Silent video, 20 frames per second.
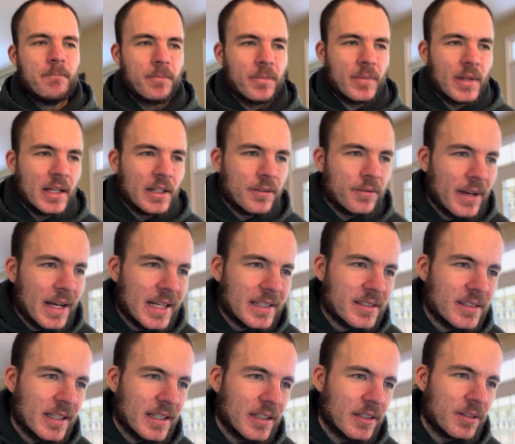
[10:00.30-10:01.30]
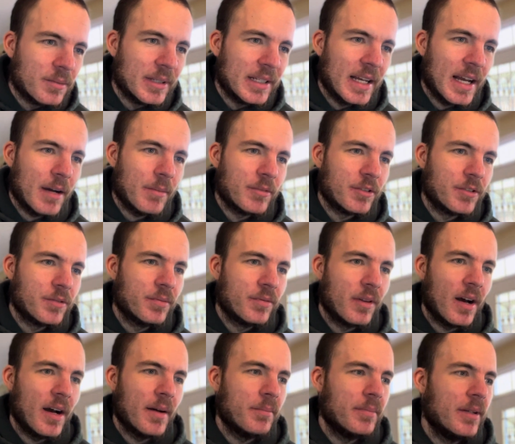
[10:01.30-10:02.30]
it's fascinating to me how much
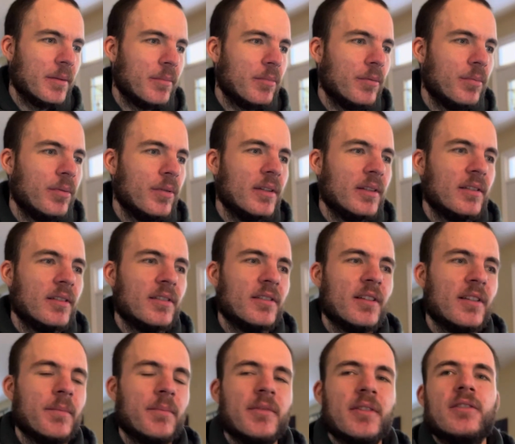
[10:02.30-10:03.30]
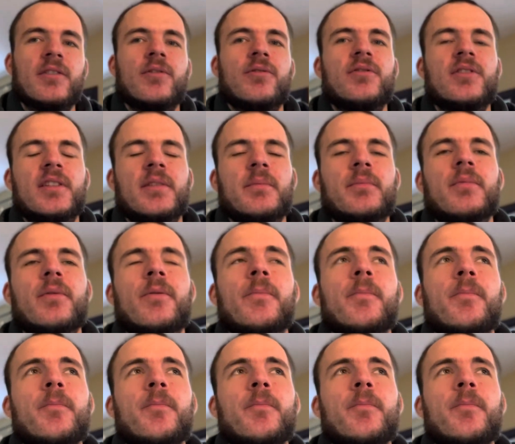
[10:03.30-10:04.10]
thought people put into something so simple.